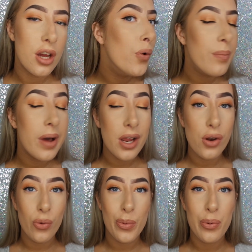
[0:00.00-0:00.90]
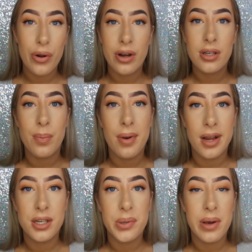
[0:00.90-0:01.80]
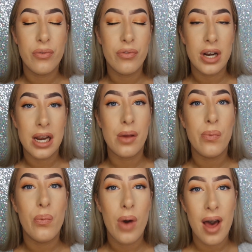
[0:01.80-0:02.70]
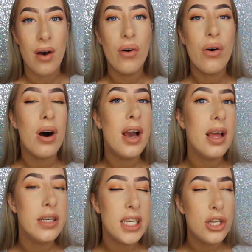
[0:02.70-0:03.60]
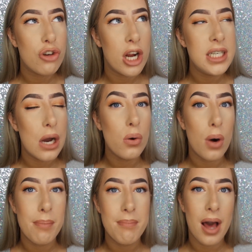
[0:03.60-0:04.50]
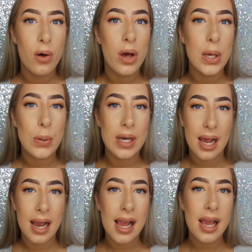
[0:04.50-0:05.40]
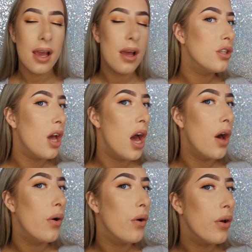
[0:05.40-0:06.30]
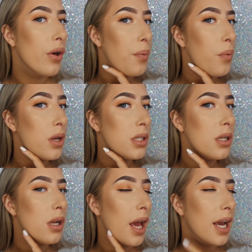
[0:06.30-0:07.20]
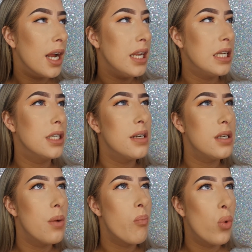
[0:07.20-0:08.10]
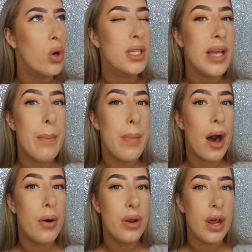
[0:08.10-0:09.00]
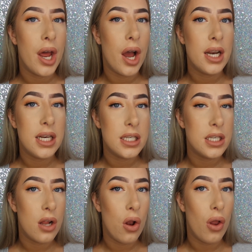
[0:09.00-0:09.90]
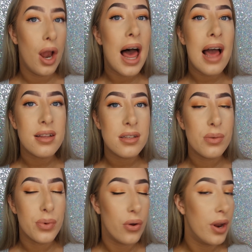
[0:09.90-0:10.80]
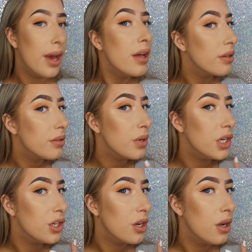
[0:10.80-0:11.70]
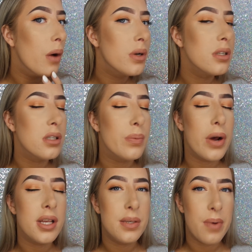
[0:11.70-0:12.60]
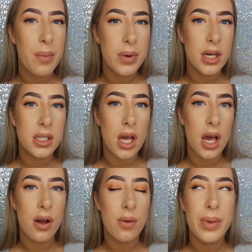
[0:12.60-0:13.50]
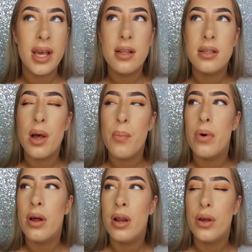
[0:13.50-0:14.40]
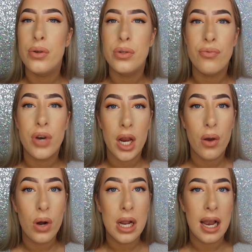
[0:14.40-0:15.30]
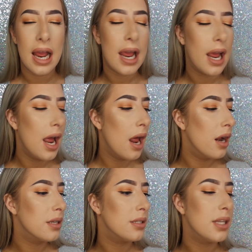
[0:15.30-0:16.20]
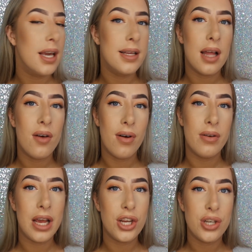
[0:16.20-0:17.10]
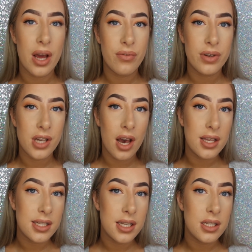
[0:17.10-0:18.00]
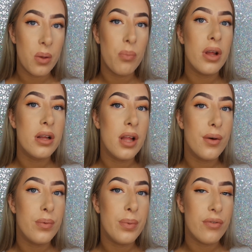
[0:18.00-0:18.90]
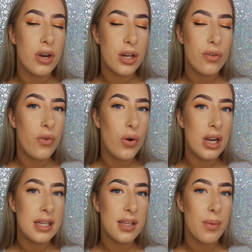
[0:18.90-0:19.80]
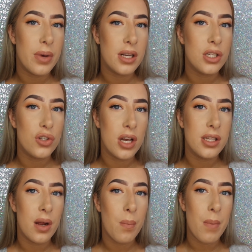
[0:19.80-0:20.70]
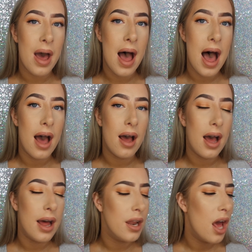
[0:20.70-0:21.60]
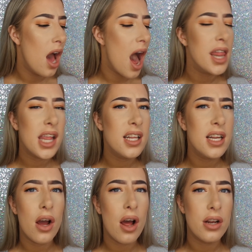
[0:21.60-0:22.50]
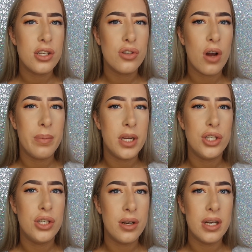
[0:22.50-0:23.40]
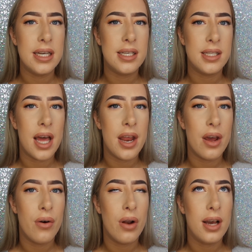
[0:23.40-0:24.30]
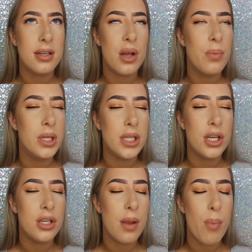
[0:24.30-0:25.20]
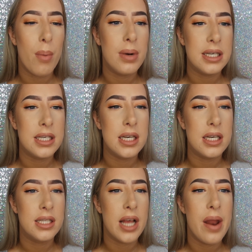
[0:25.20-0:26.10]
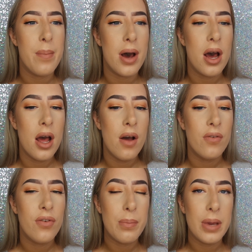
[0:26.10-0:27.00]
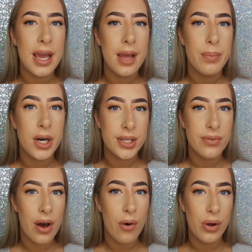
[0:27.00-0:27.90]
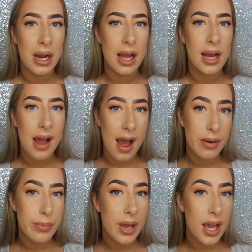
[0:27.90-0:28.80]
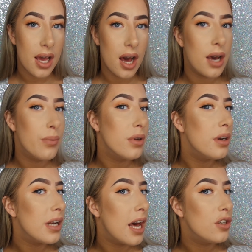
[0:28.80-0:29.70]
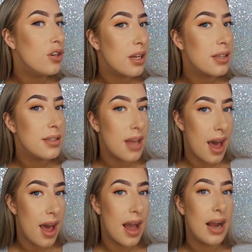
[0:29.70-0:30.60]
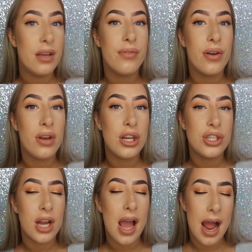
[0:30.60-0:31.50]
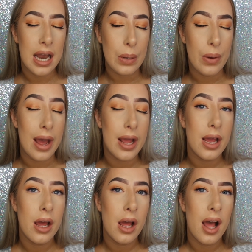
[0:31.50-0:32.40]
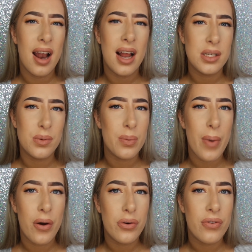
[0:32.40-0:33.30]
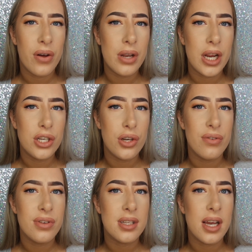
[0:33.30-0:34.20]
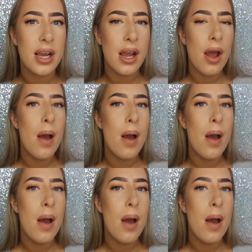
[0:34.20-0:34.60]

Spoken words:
All my normal products applied to it really well. It did dry down quite matte quite quickly, so it wasn't like I needed more setting powder. I needed a lot less, to be honest, which I wasn't surprised about, because being someone who's really oily, seeing that foundation advertised as something that would be really good for oily skin because it dries down matte, and I think they described it as you didn't need to set it, or like someone said they probably didn't need to set it, but for me, because of how oily I can be, I would naturally set any foundation anyway, unless it was a powder foundation obviously.